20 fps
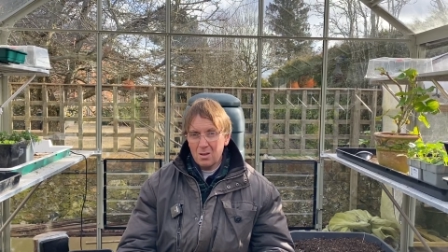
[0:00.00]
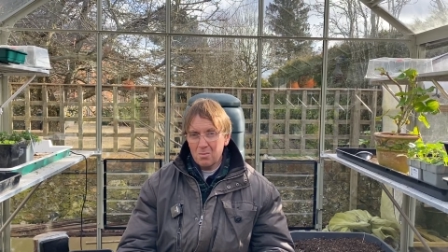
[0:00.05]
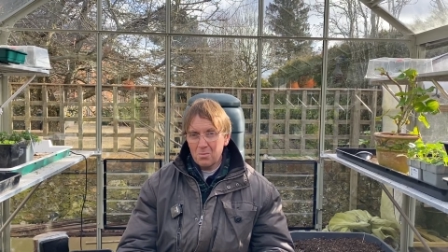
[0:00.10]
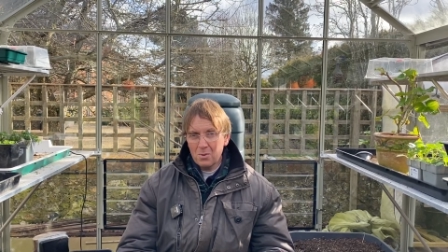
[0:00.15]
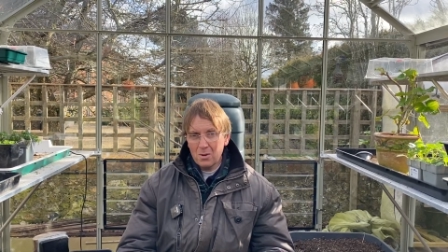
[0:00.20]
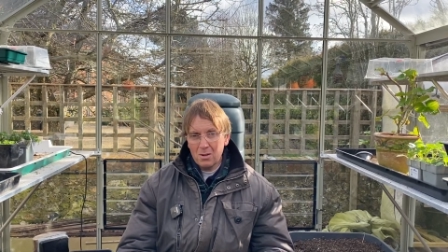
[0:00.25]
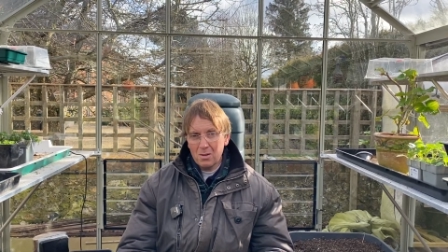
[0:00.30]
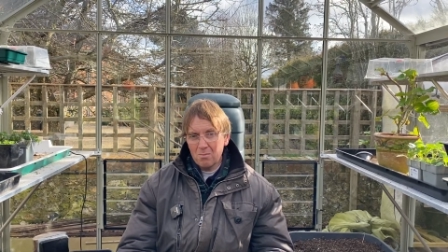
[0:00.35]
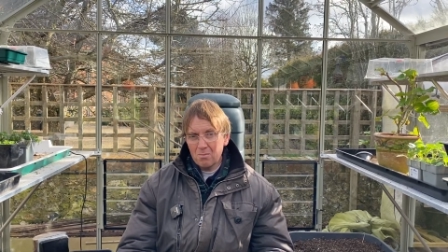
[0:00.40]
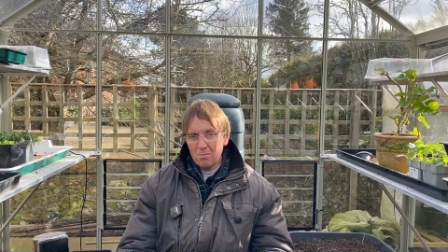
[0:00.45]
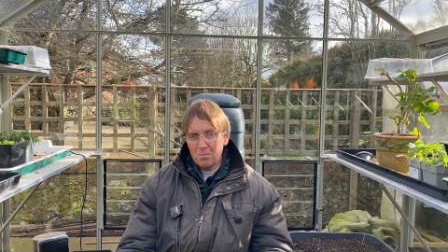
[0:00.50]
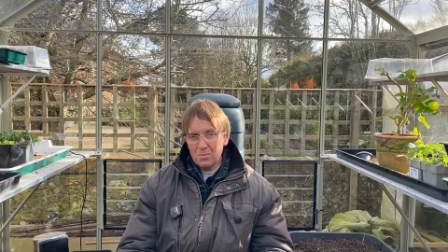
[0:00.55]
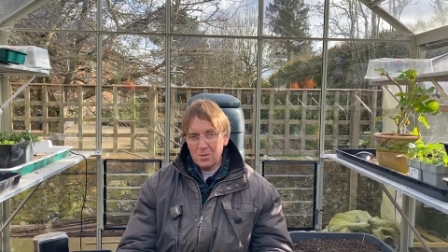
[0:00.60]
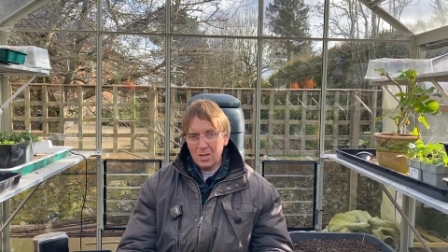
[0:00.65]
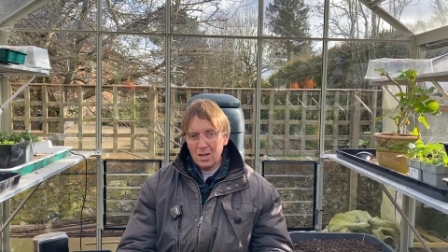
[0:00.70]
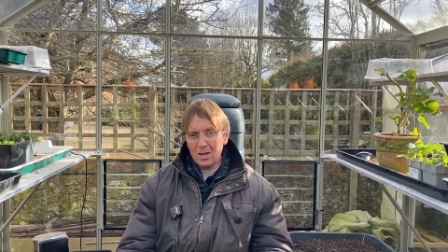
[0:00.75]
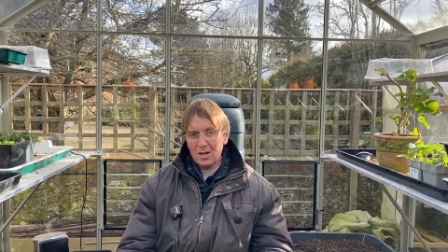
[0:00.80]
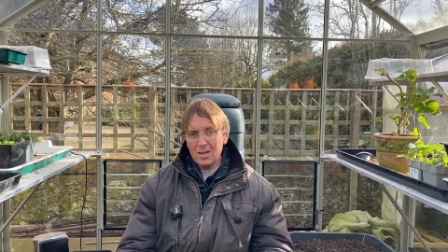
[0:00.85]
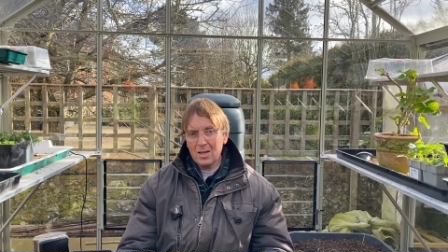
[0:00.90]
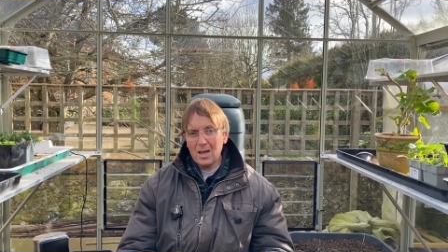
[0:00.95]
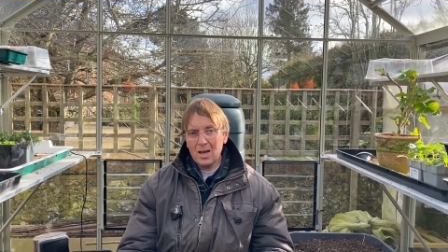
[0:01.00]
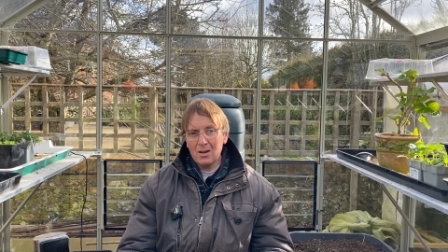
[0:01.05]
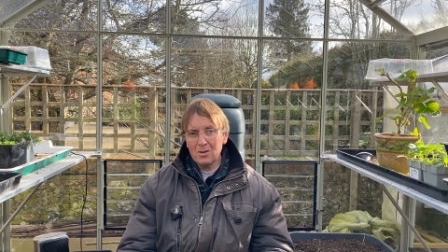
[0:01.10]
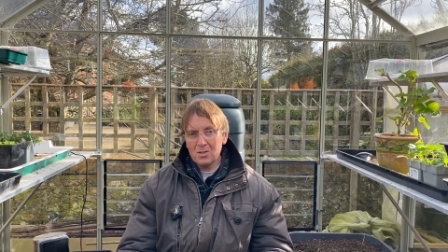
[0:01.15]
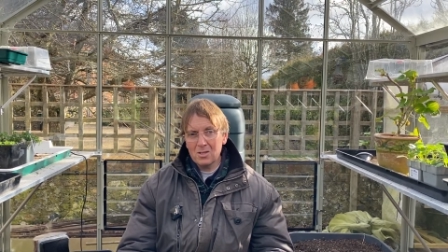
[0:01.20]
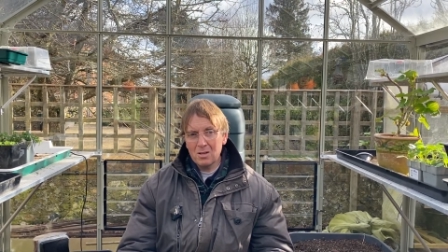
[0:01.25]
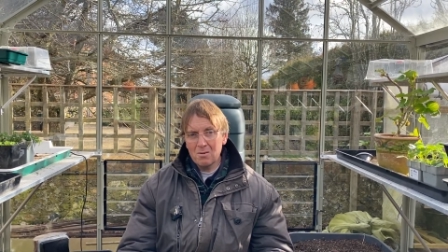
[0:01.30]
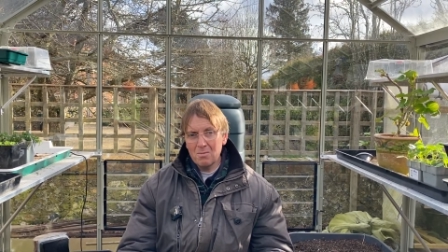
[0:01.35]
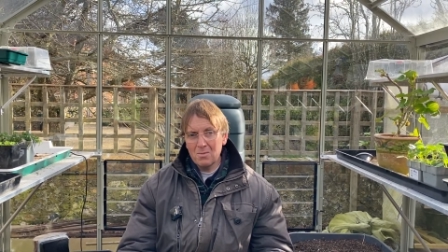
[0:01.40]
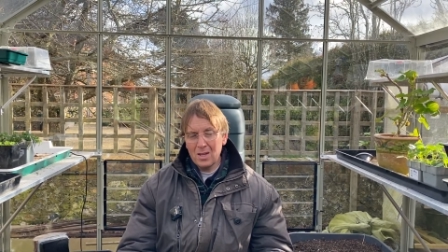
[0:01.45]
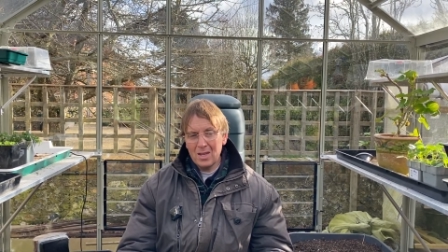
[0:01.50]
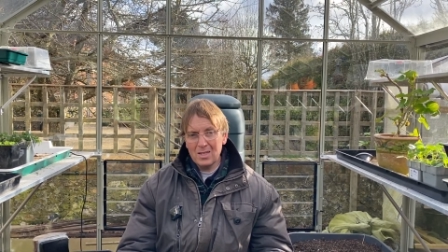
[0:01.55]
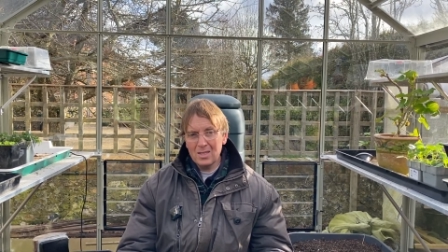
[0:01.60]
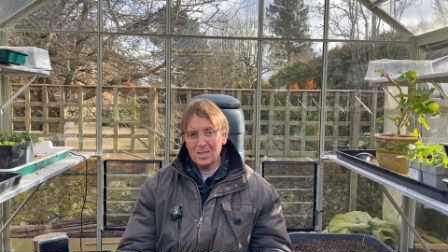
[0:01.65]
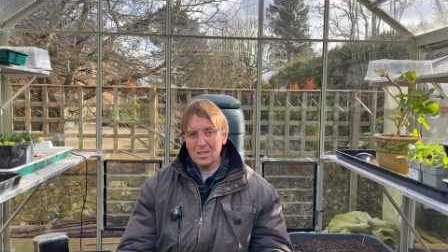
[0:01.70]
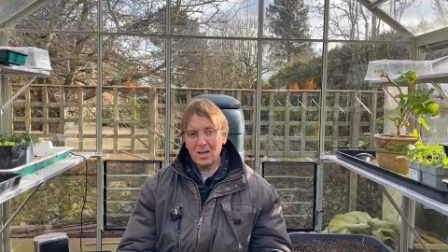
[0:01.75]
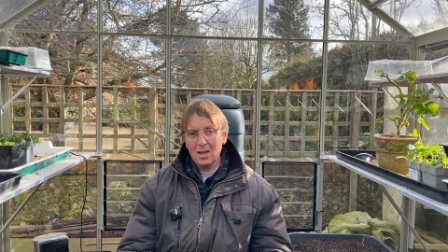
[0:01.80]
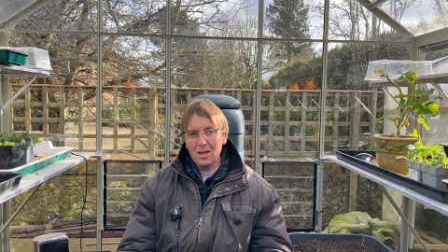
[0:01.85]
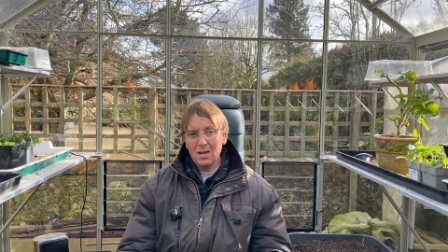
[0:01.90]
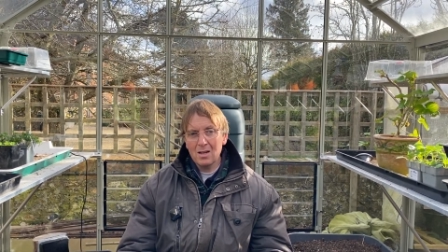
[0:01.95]
But particularly calcium isn't
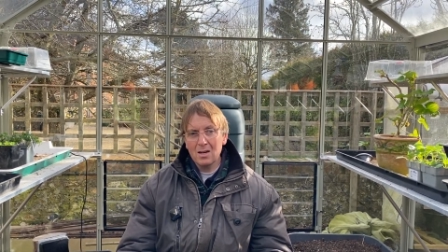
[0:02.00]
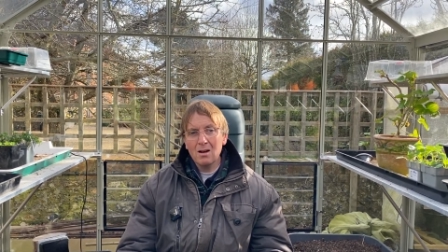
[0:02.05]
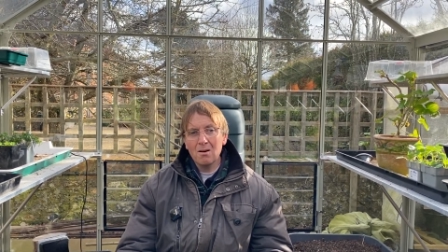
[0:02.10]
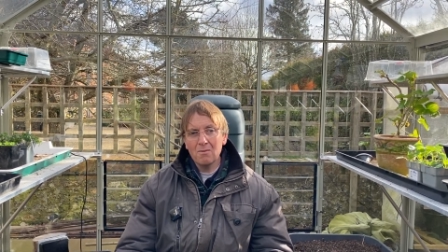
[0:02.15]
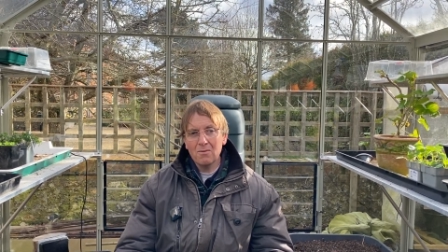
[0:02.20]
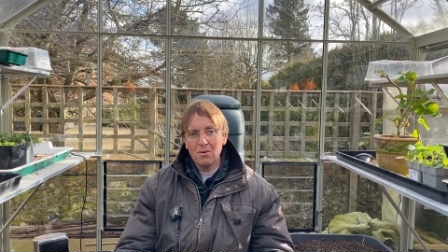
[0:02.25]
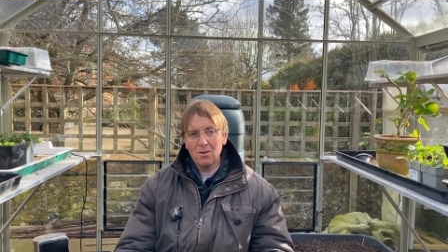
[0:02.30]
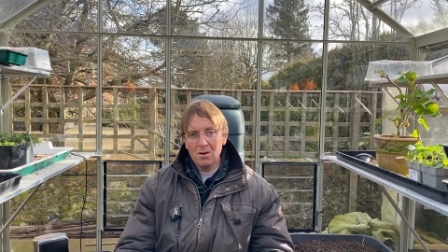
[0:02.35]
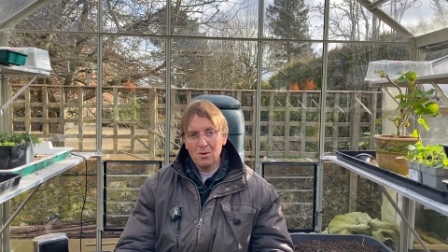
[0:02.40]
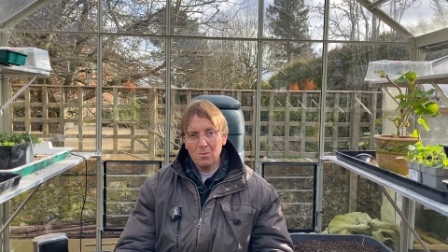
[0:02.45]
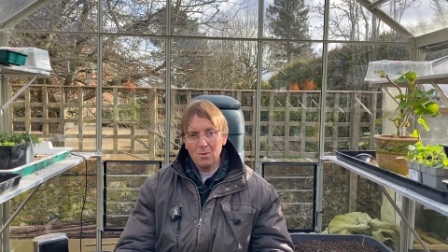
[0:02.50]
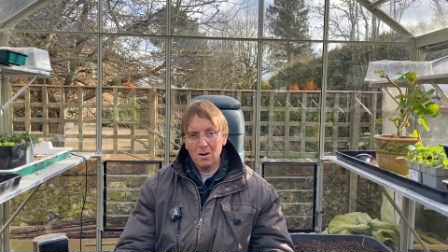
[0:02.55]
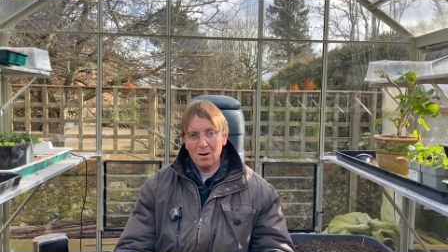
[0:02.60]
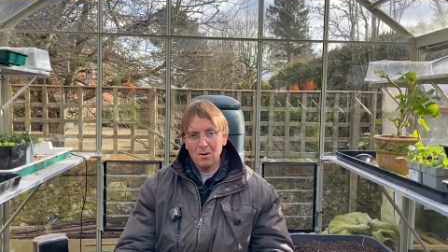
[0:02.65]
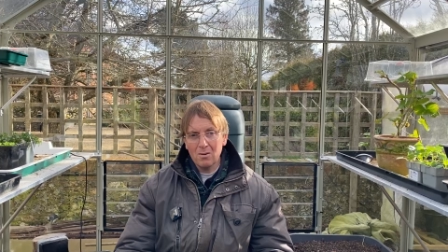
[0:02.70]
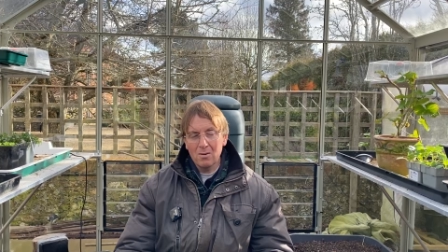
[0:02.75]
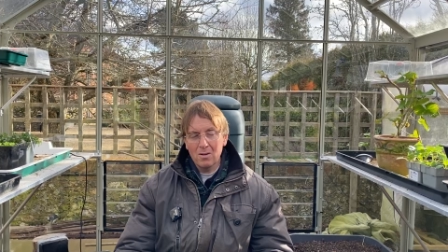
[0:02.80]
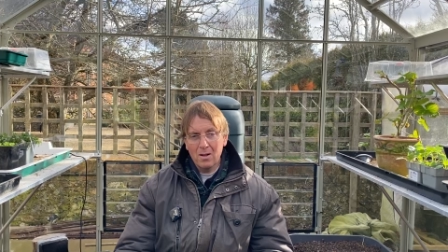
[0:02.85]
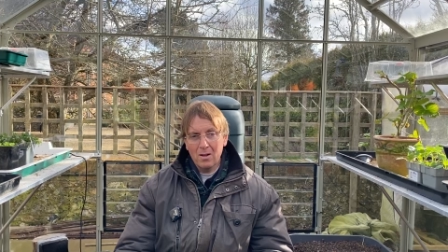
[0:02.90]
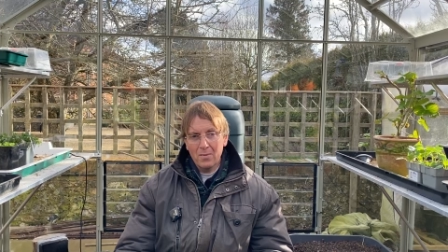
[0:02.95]
taken up very well